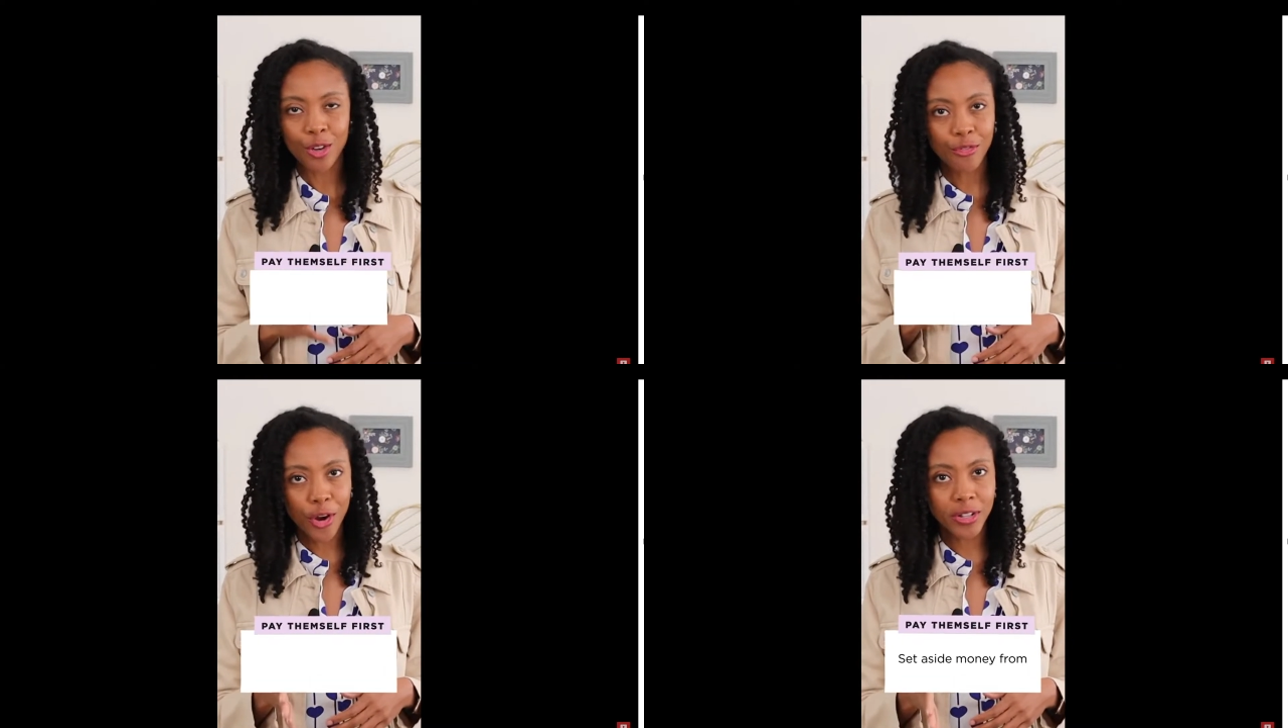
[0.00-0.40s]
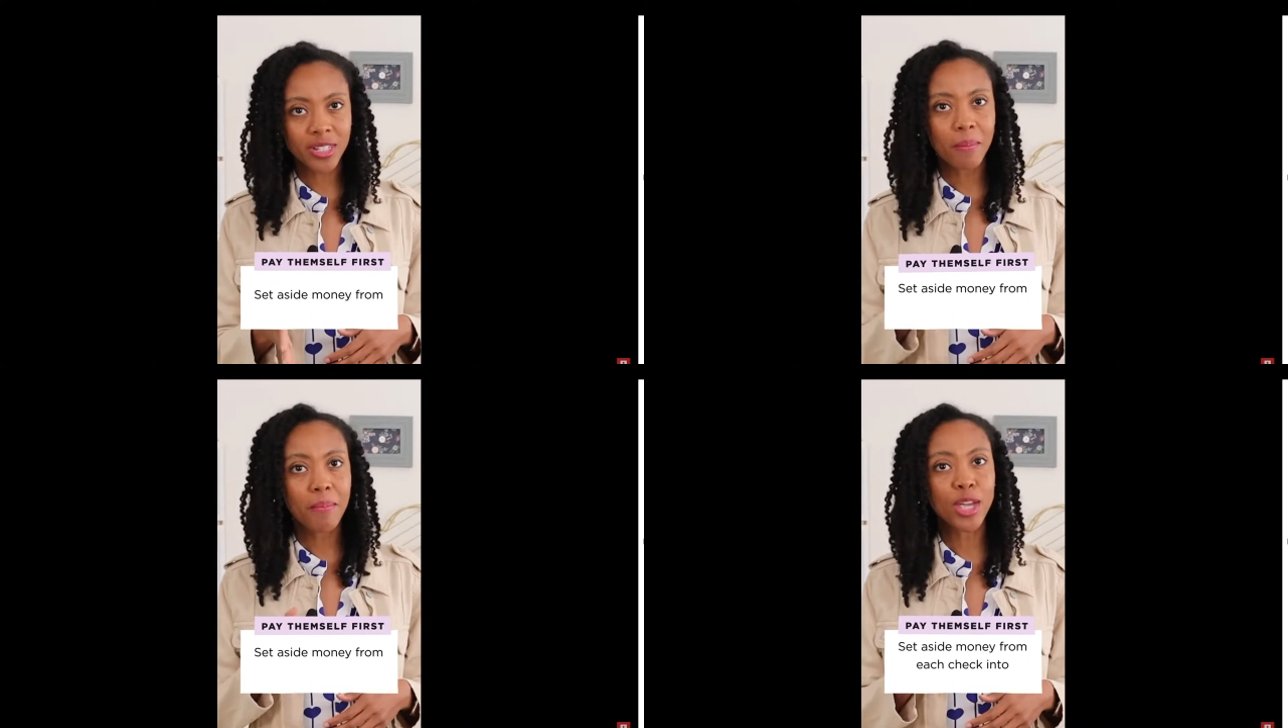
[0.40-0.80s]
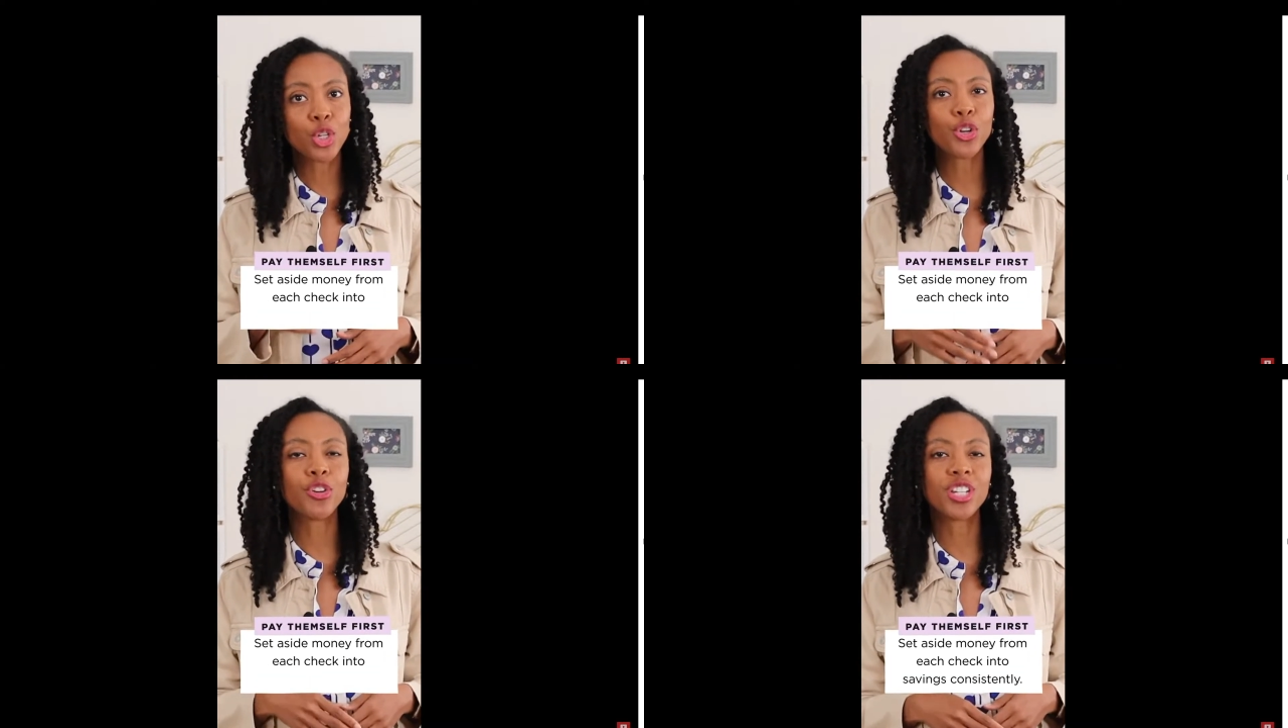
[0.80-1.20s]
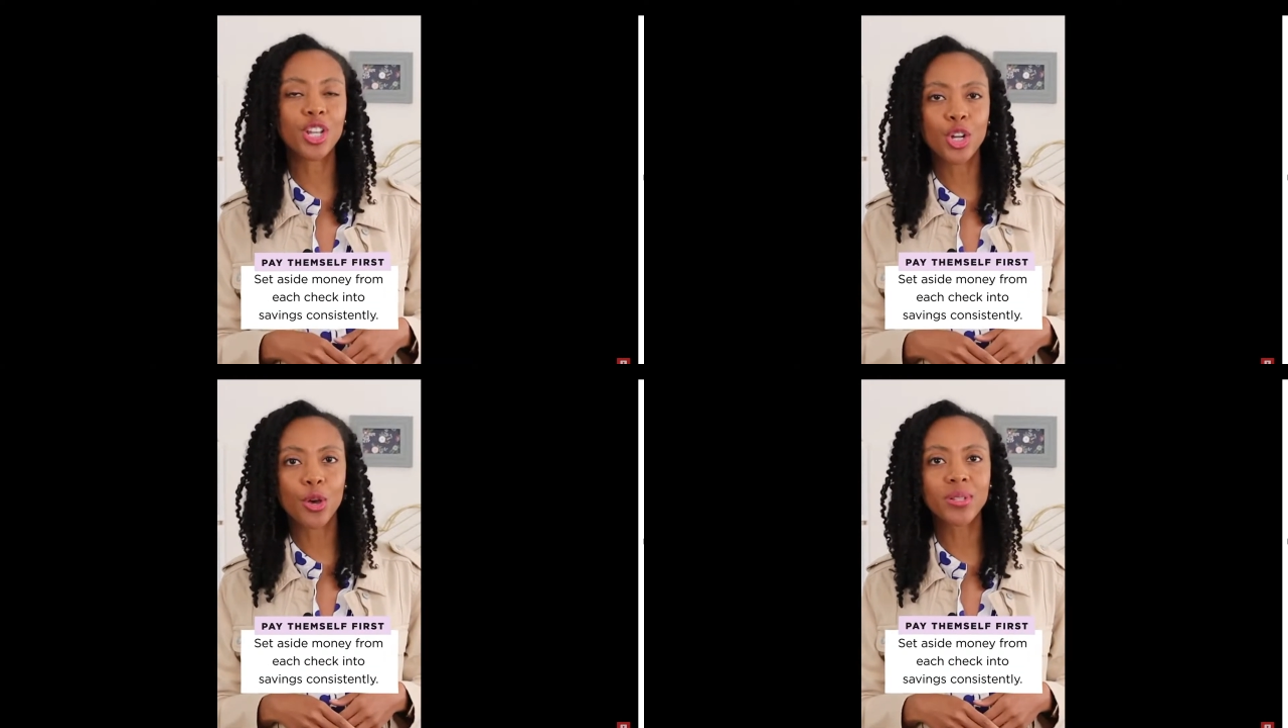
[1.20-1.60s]
First, make sure your
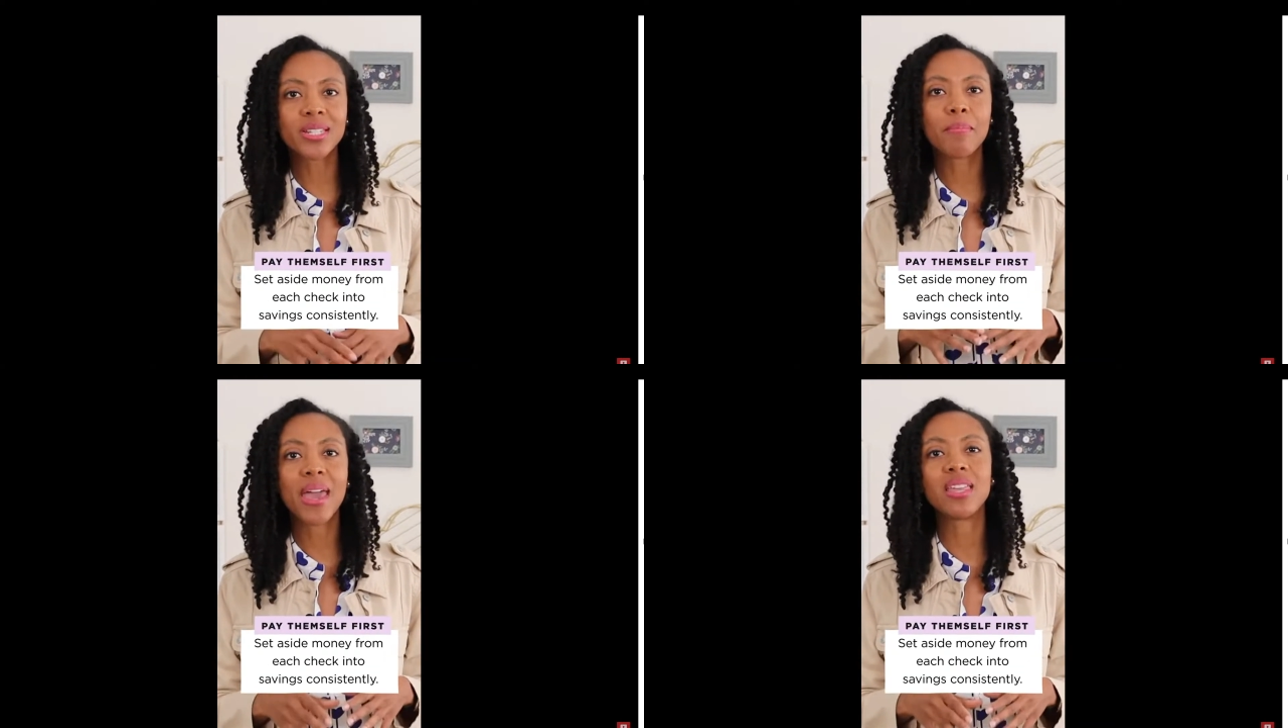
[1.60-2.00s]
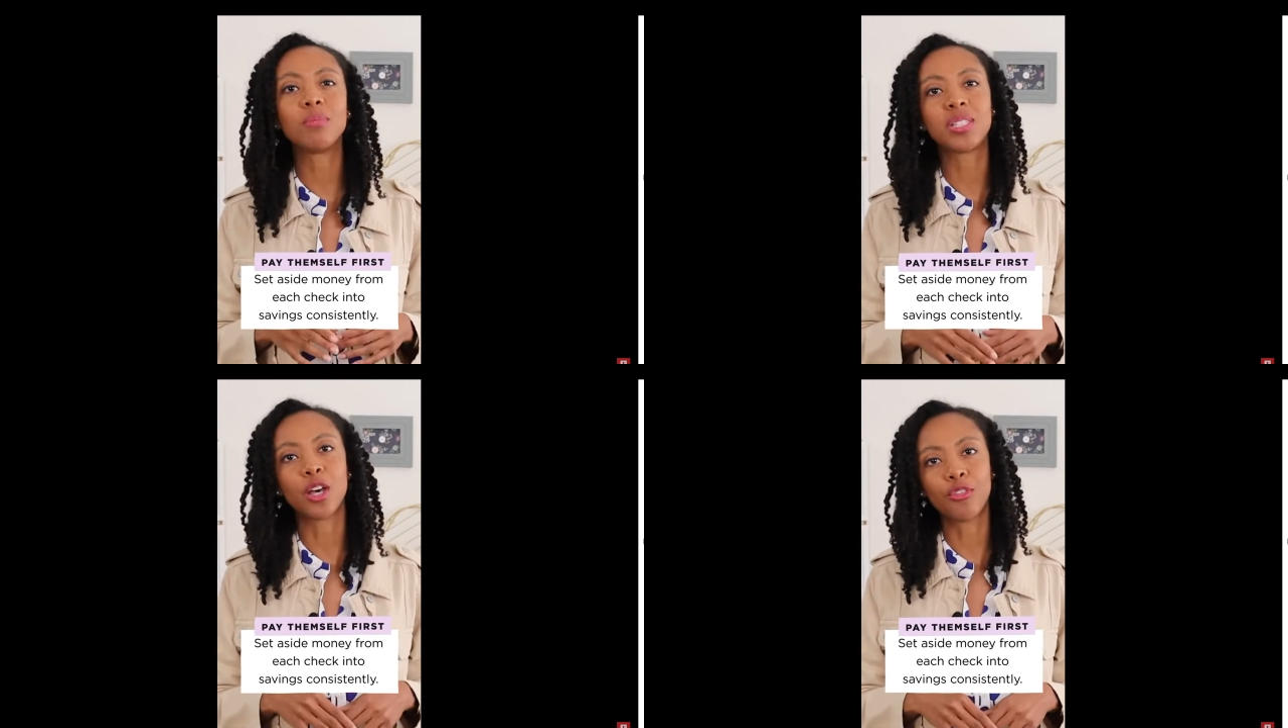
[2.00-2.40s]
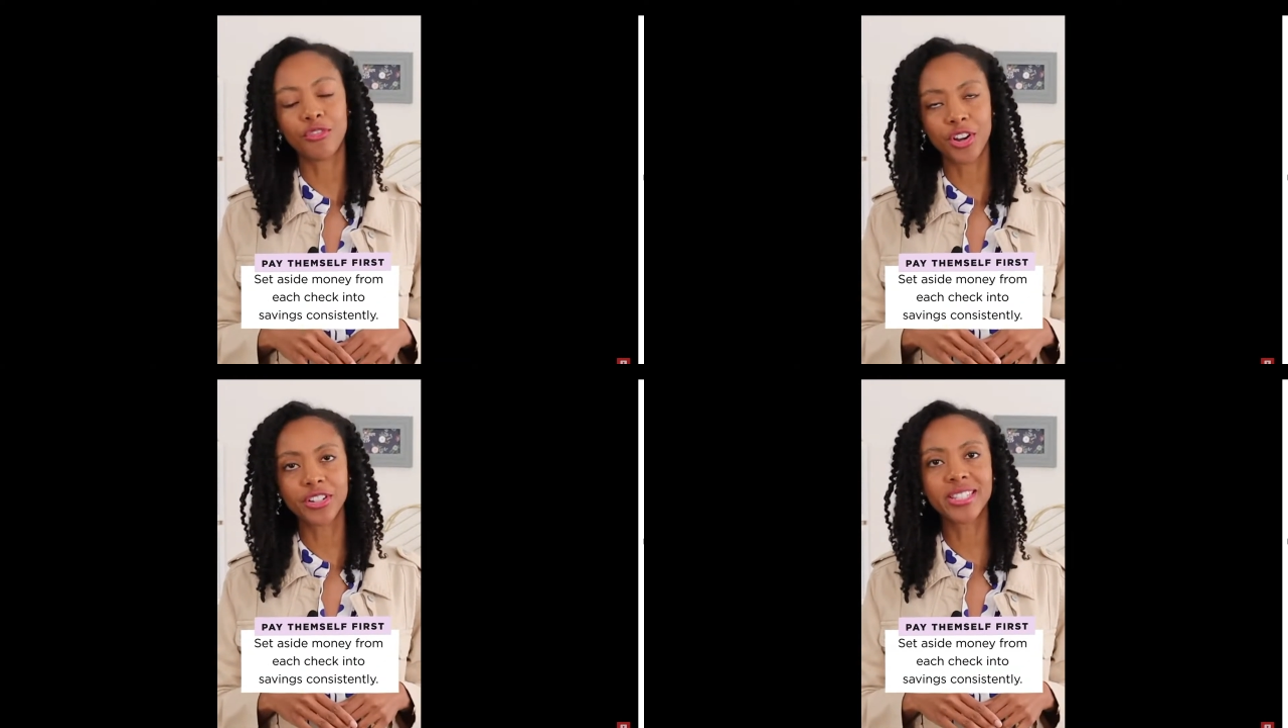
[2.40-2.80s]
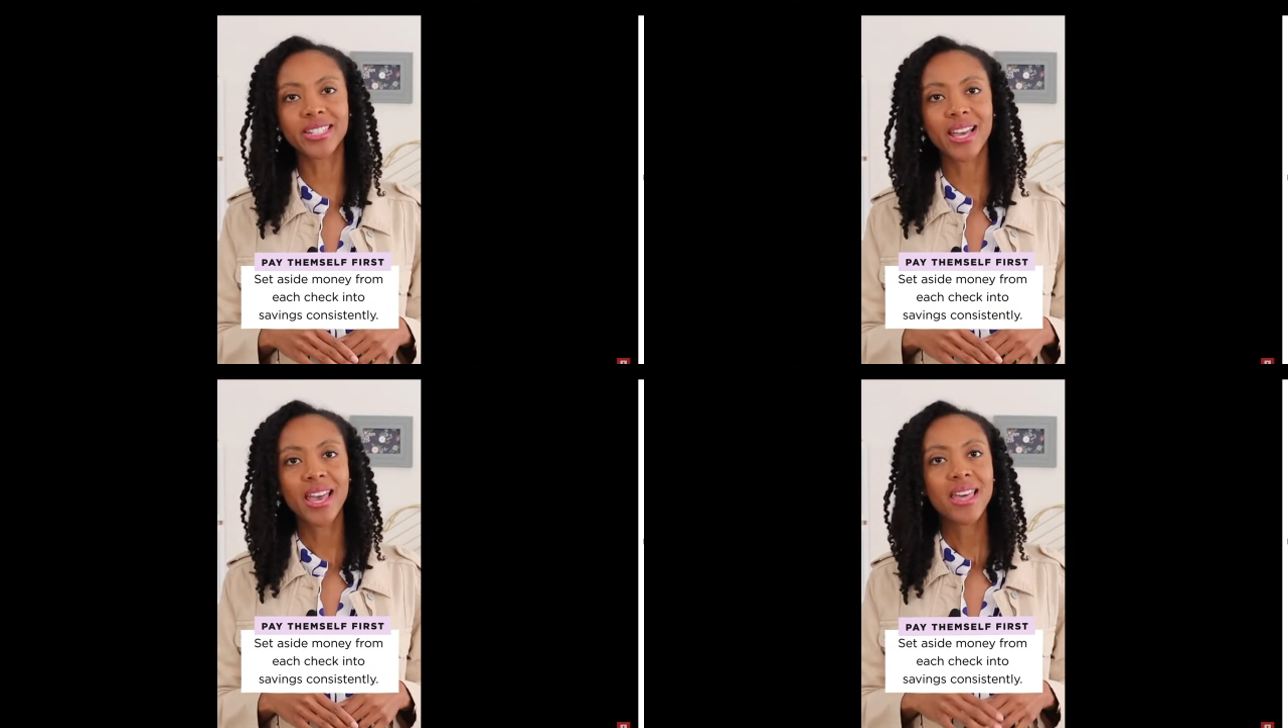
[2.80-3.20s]
teen knows to pay themselves first.